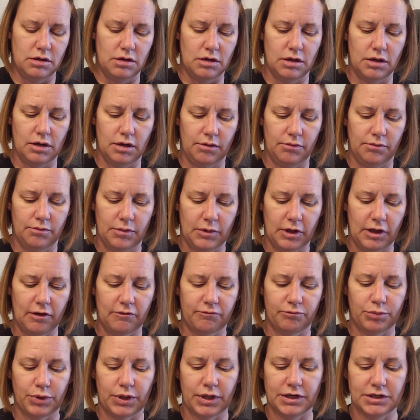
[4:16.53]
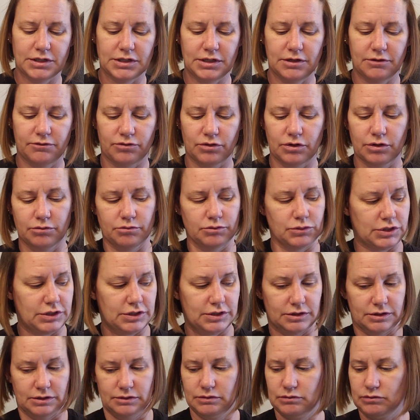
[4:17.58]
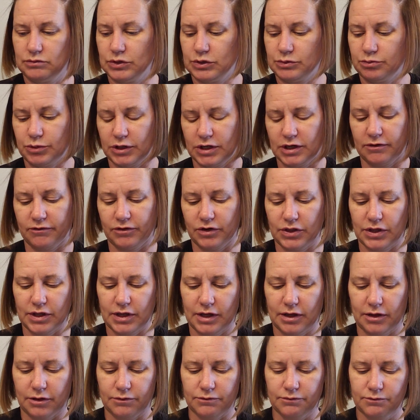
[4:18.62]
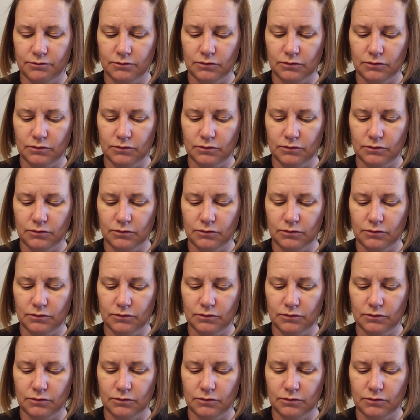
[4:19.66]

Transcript: have plenty of room to spread everything out.